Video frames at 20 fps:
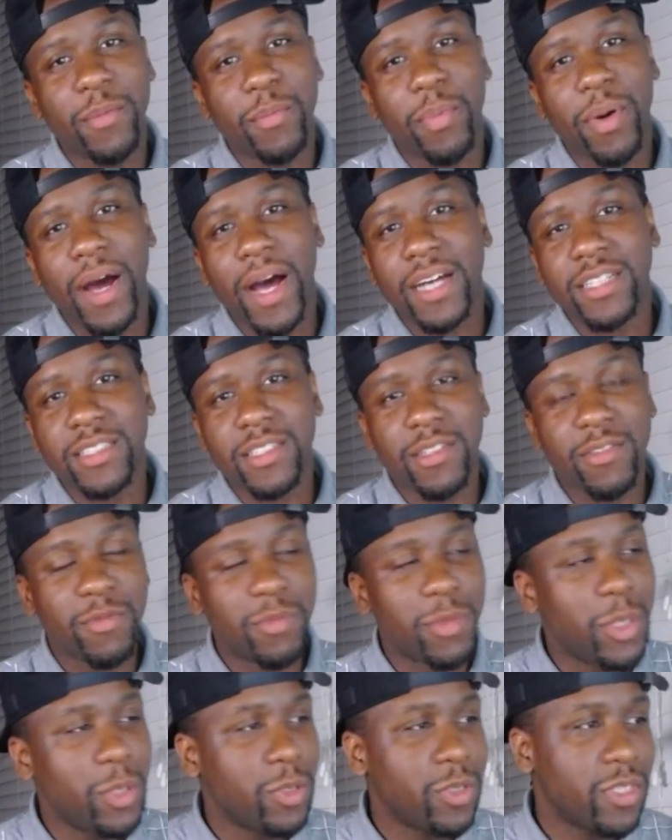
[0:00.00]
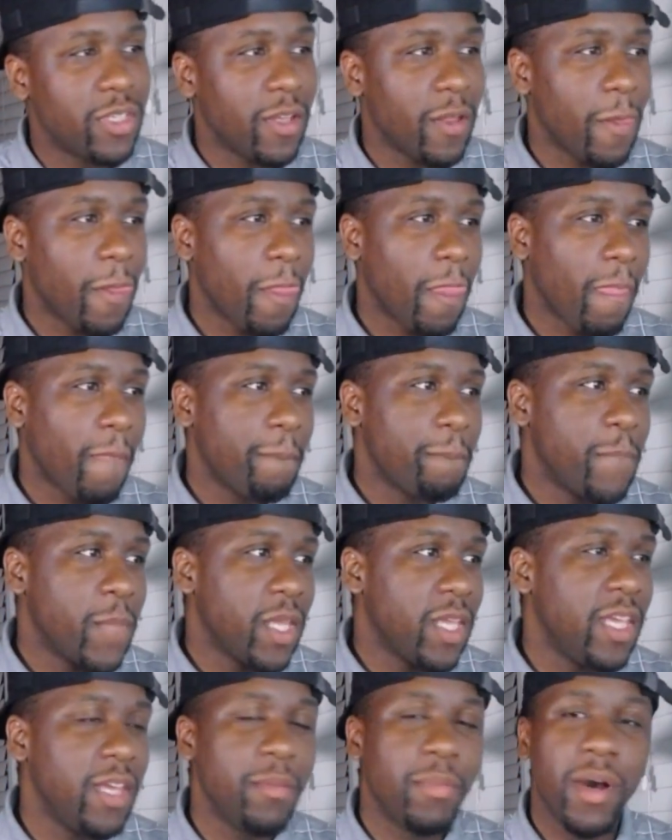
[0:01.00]
positive music.
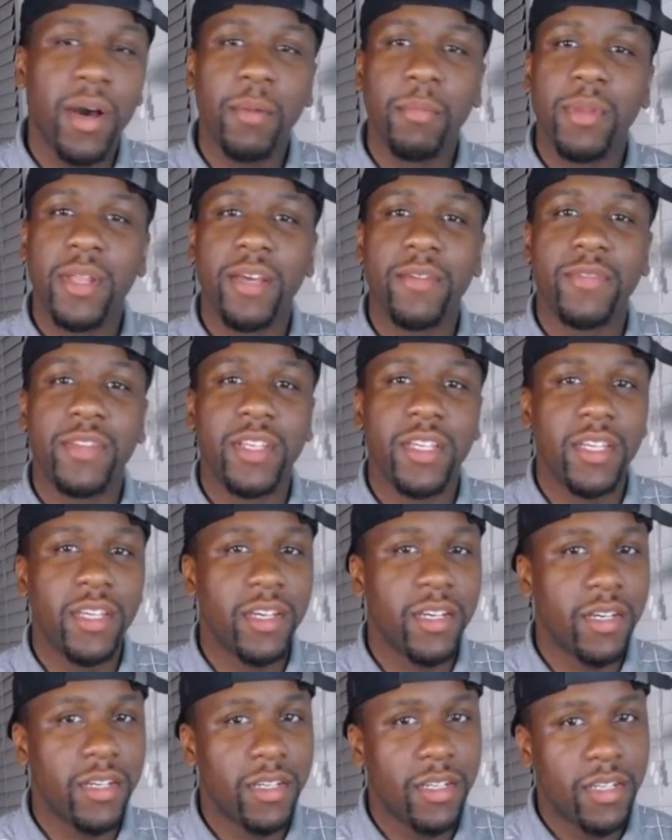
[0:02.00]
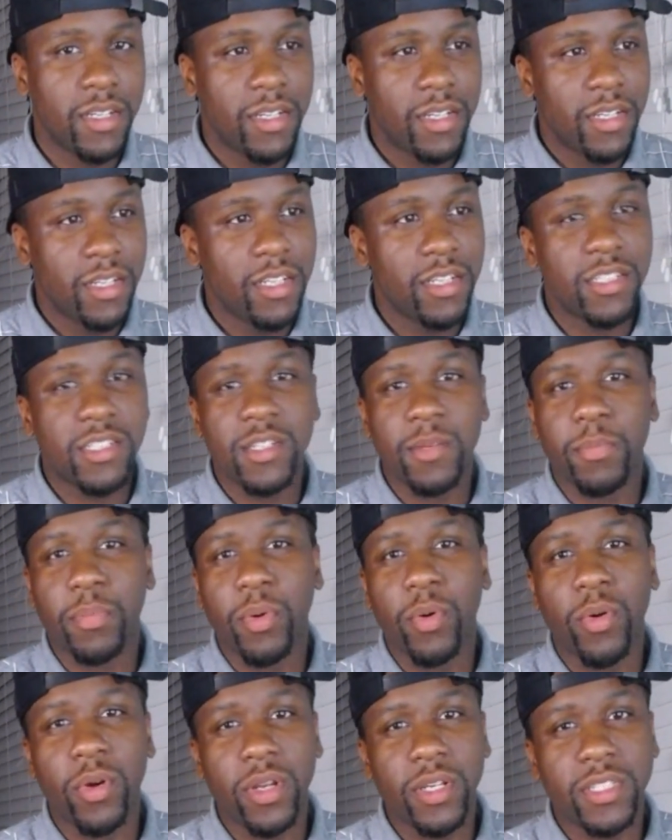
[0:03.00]
Keep uplifting your
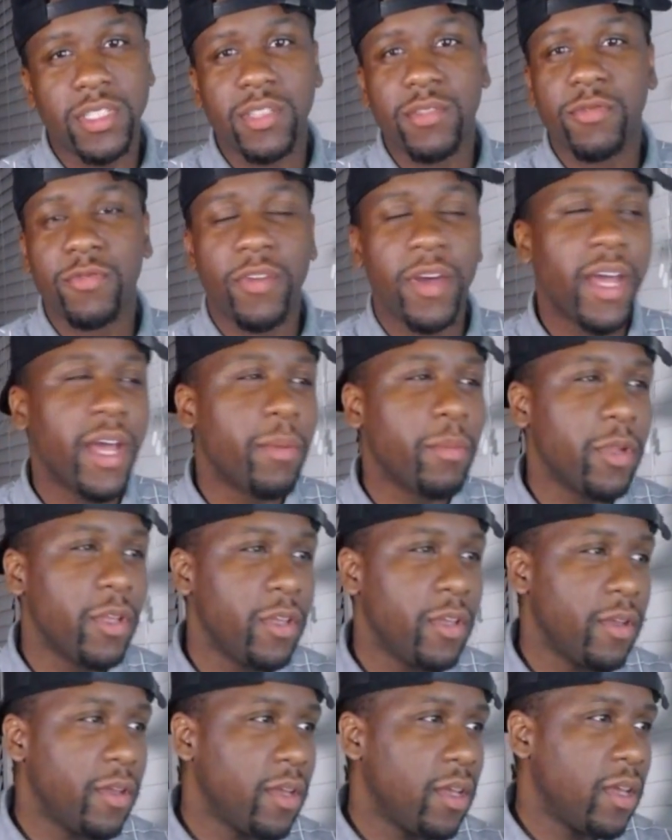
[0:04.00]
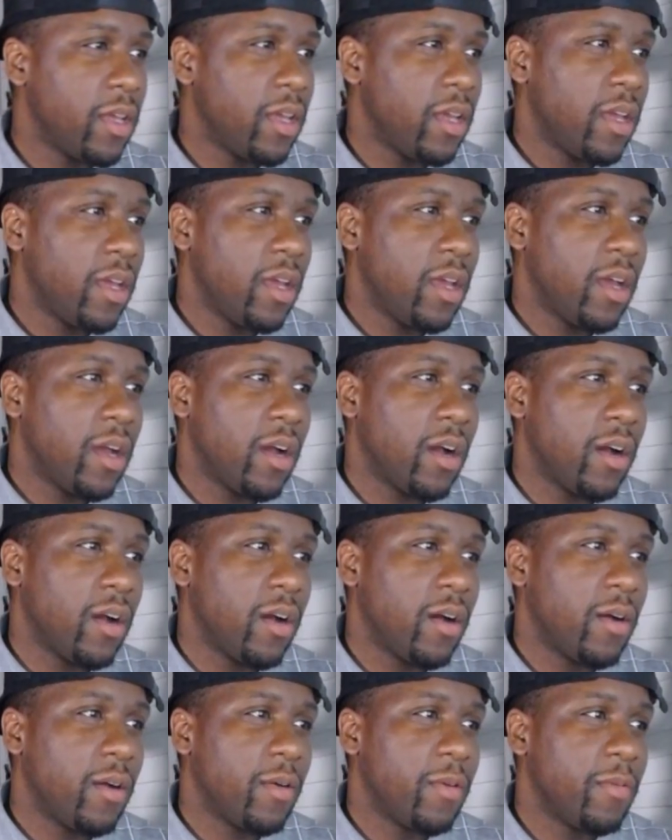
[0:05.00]
supporters, your family.
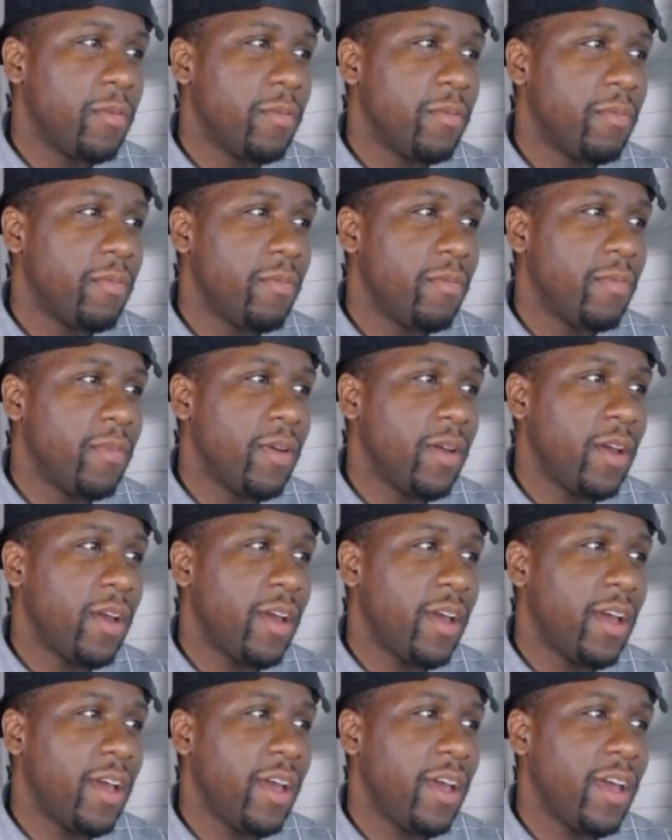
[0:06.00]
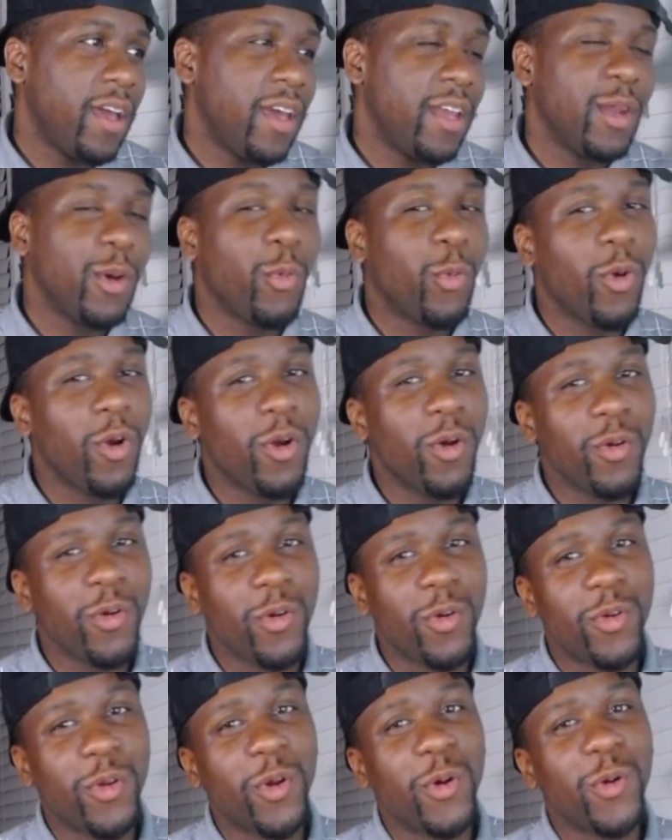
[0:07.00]
And the world
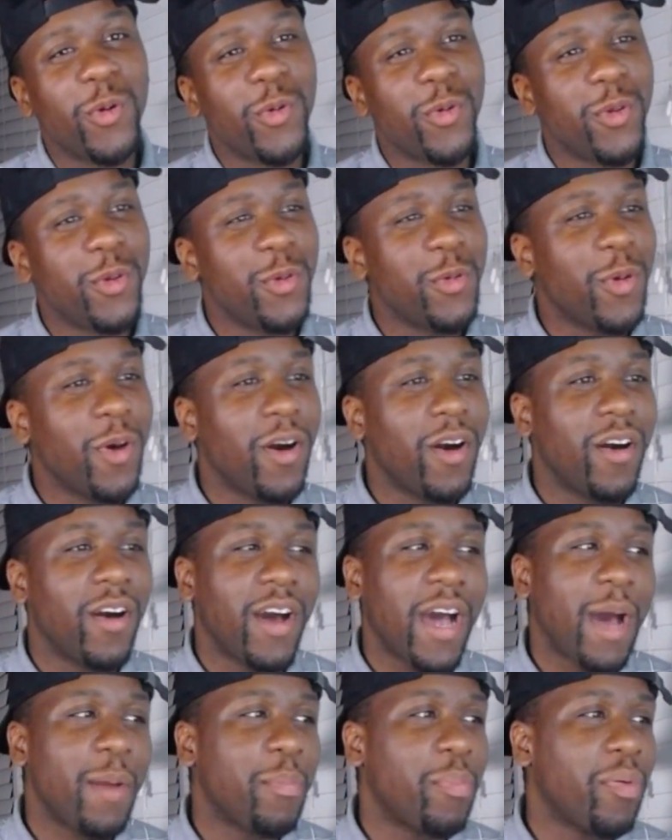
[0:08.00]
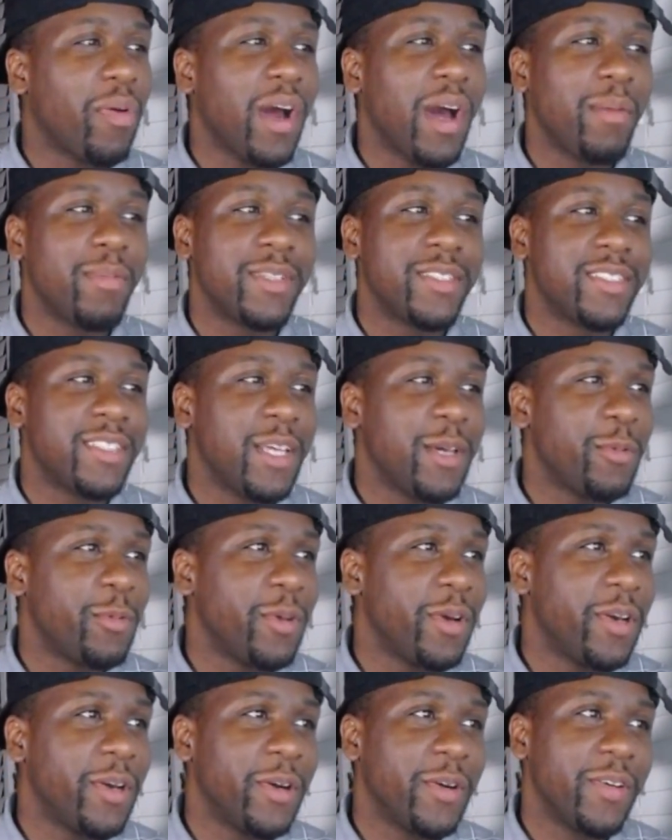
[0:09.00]
gonna know who you are. I promise they
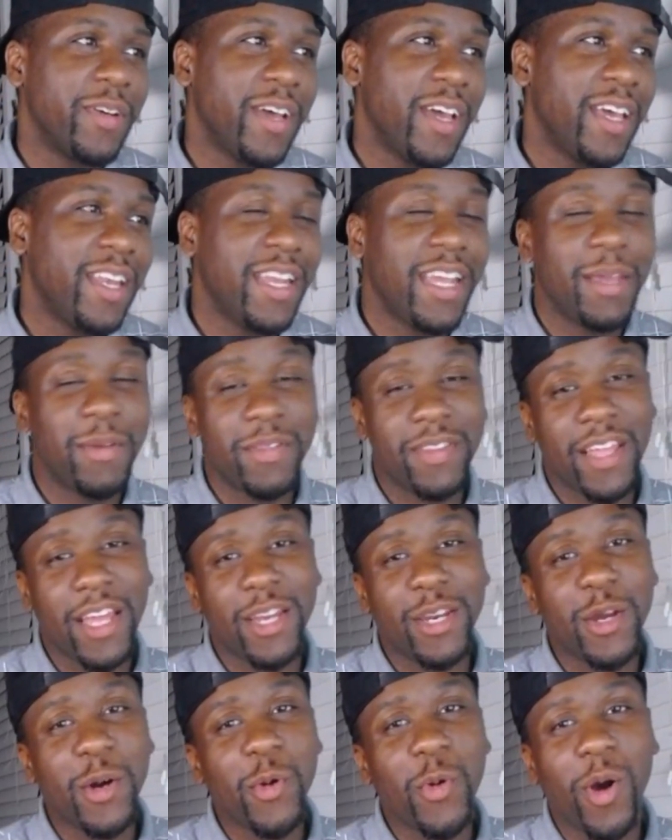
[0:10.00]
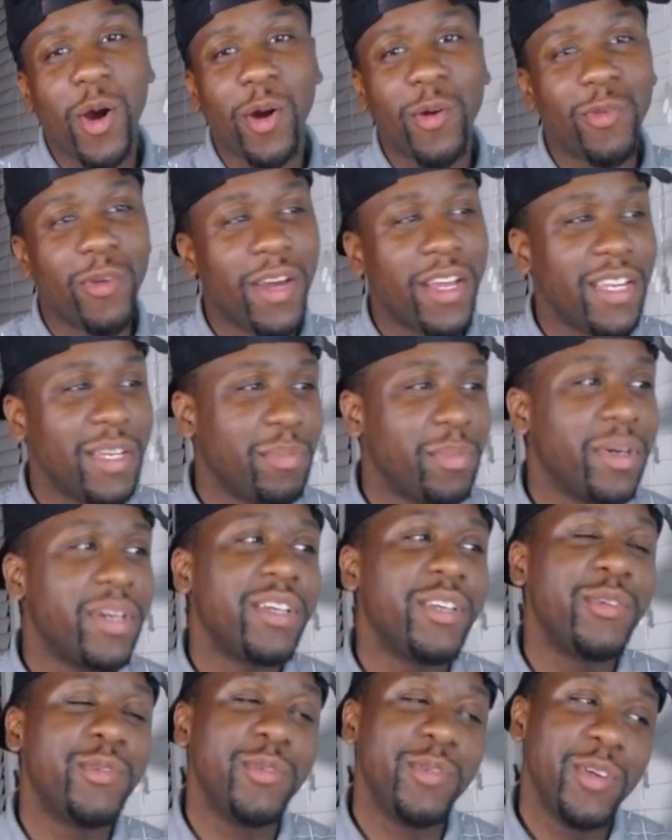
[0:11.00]
will. And they know already, but
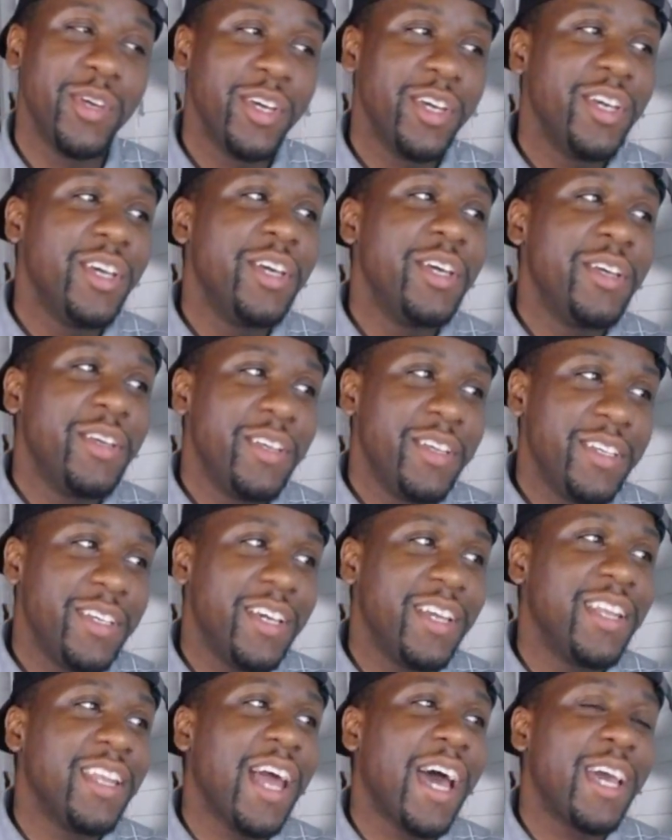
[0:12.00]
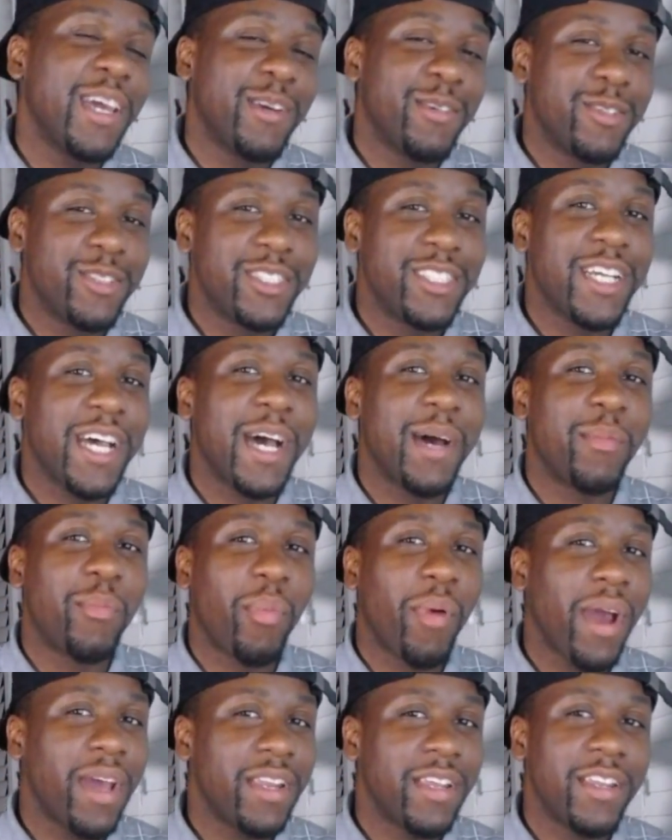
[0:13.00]
your light gonna shine
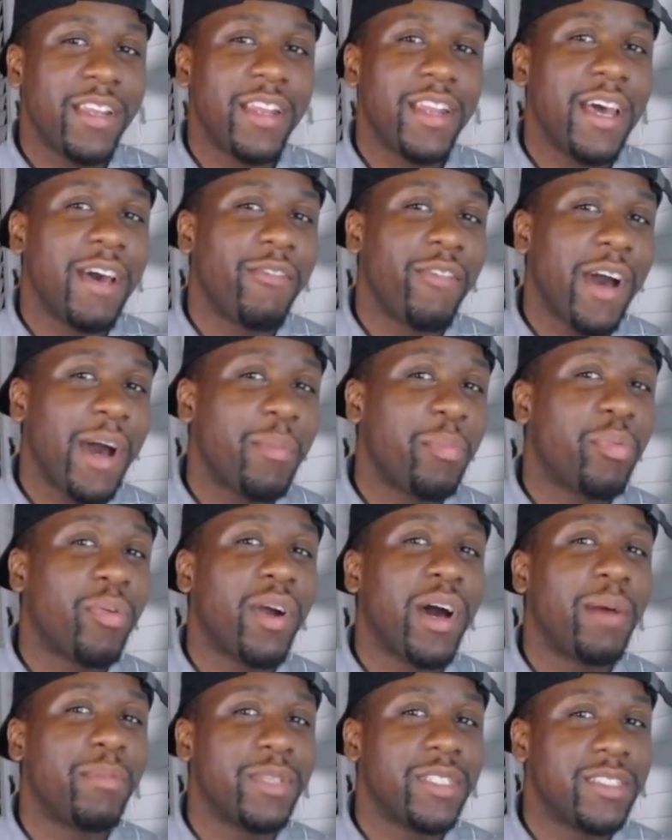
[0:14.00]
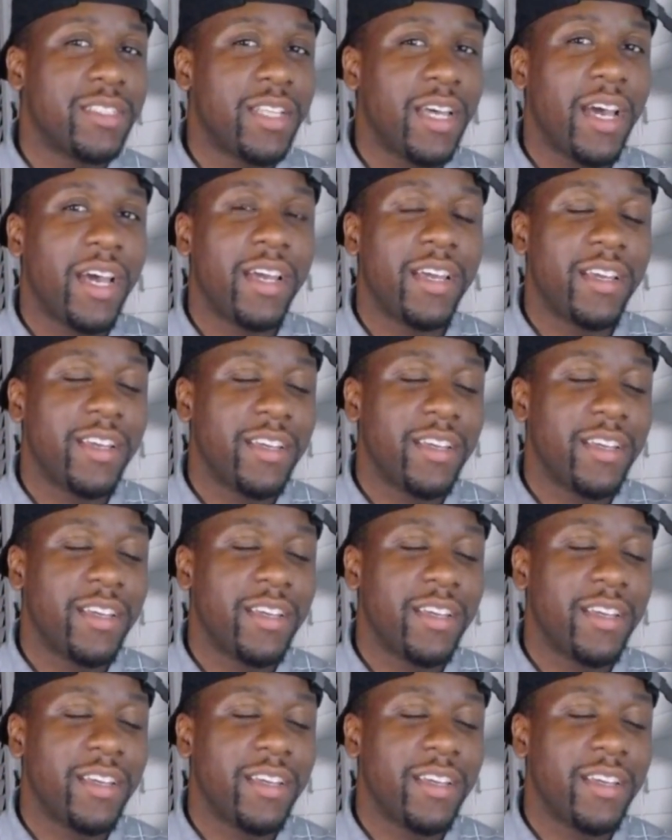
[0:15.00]
brighter than ever. I promise that.